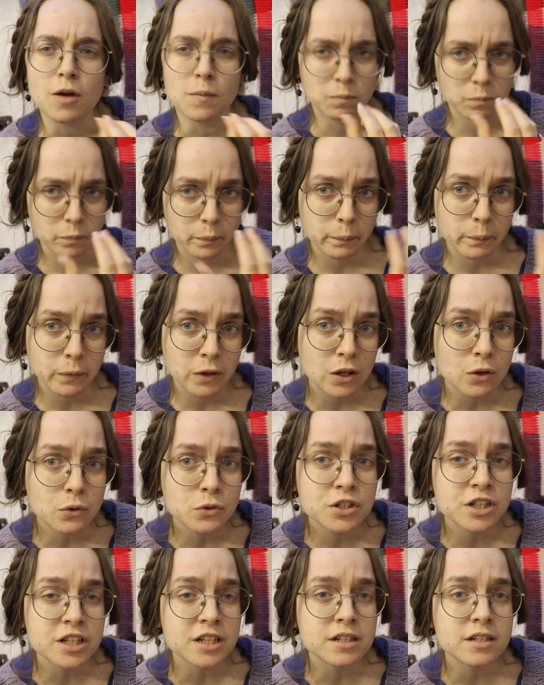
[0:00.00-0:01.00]

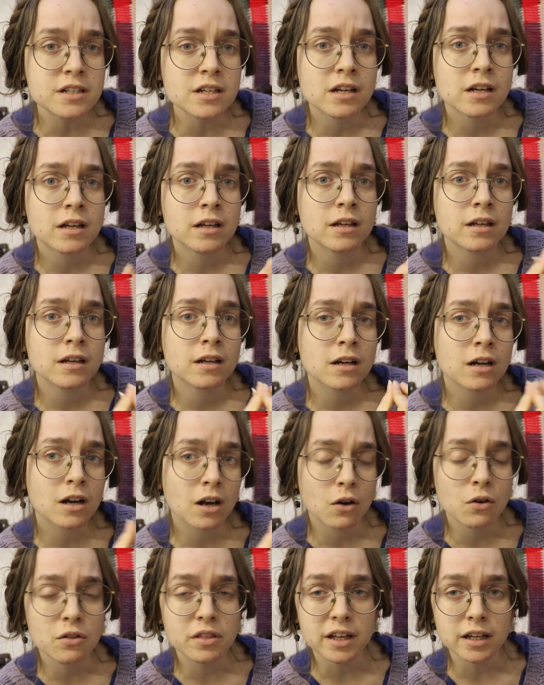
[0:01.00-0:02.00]
muted
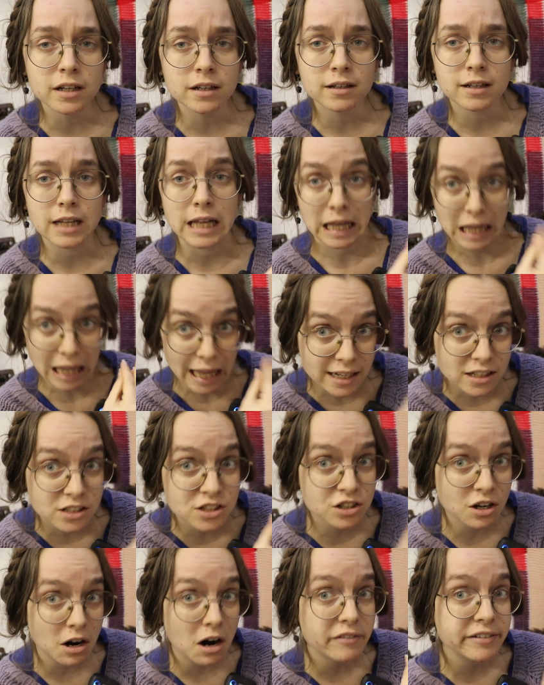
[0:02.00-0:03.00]
clothing, like
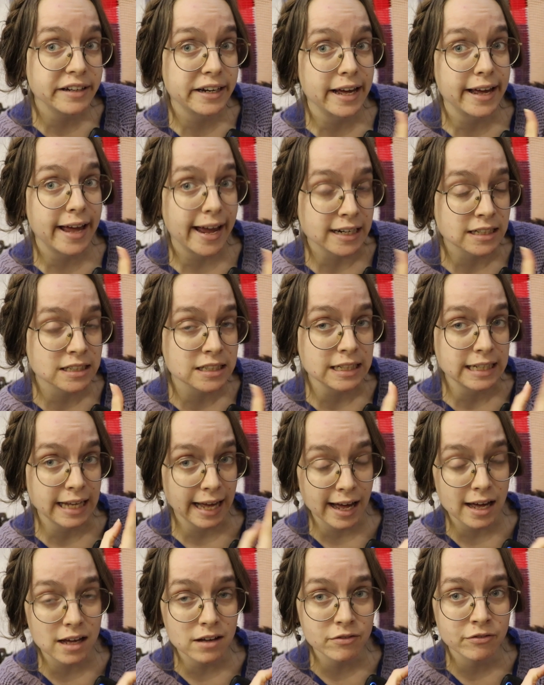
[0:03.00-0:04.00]
the scarf that I actually
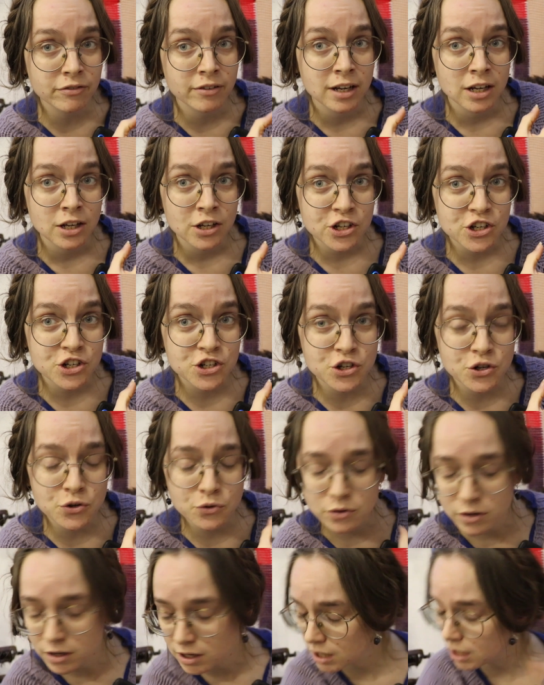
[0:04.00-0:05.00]
have,
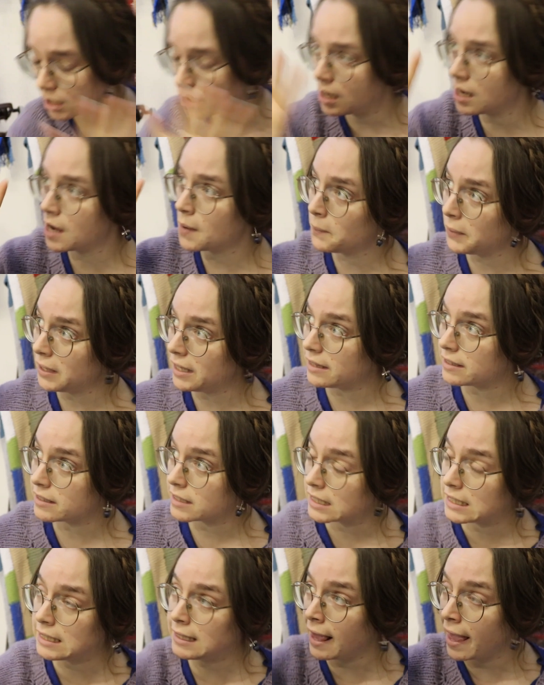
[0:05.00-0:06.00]
to
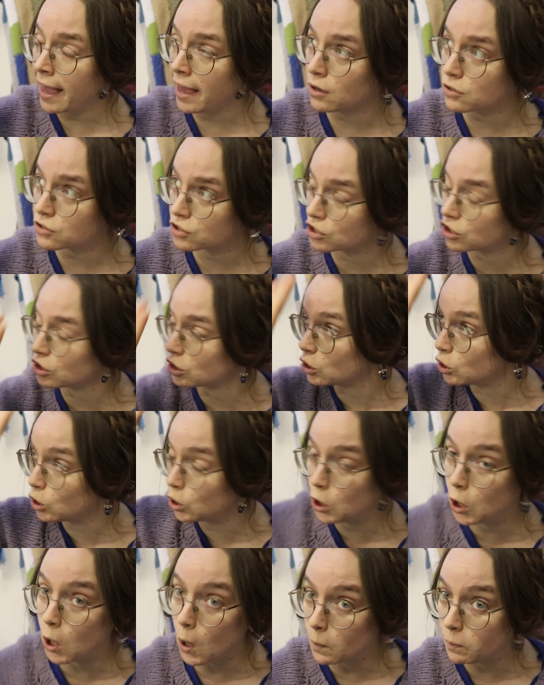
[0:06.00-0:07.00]
complete chaos
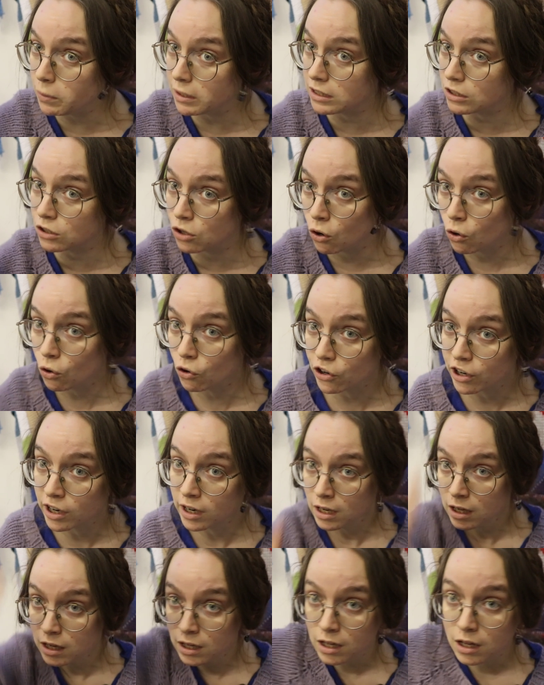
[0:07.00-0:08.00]
goblin core
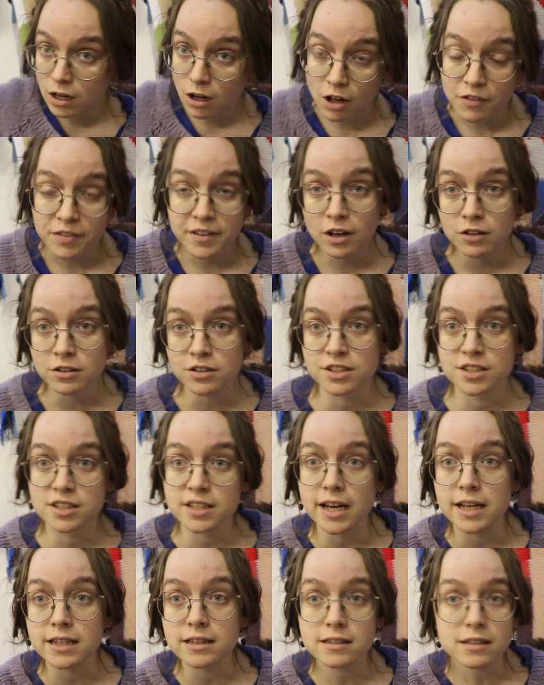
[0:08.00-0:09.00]
on the other
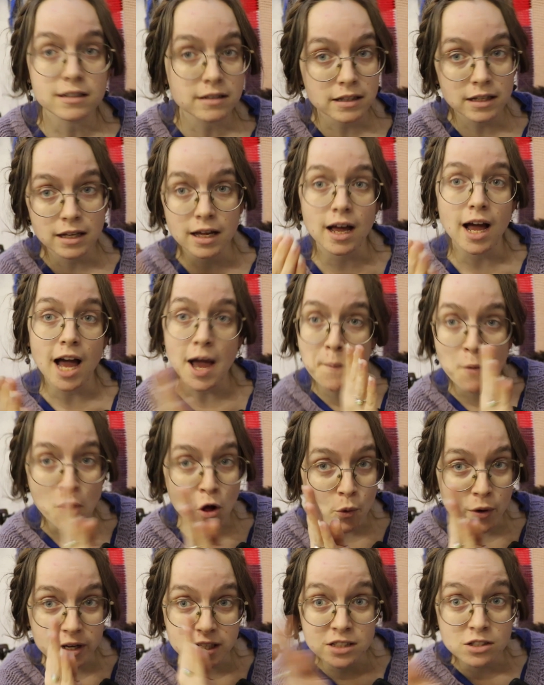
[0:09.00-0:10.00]
side. I'm
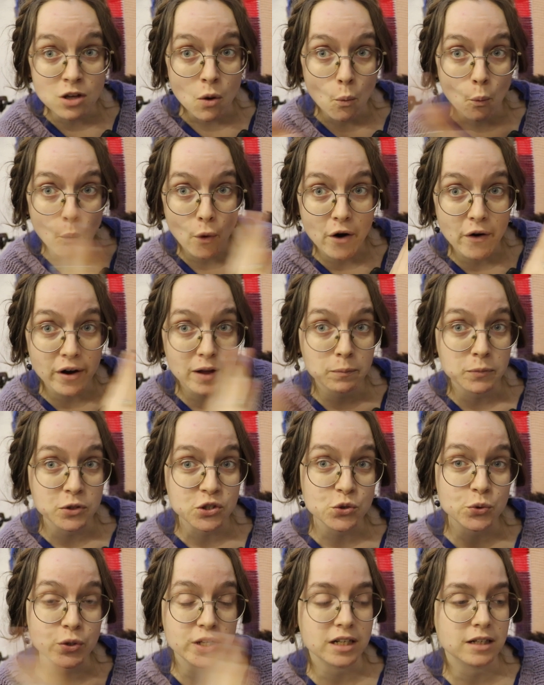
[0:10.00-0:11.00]
always somewhere in
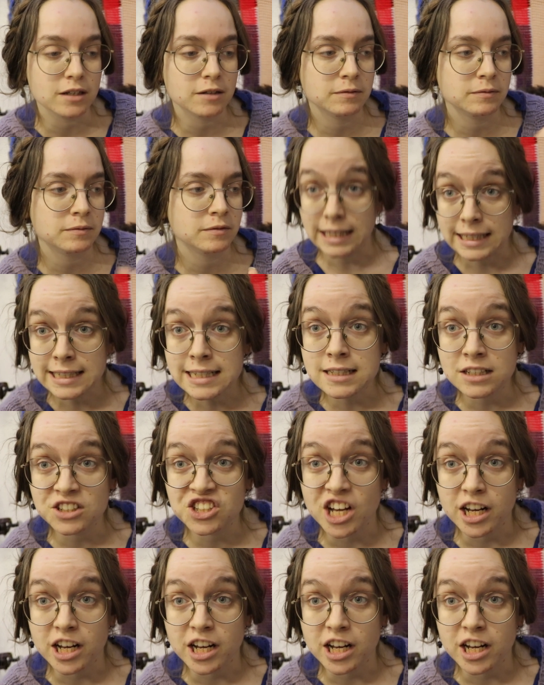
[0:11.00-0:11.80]
between. That is a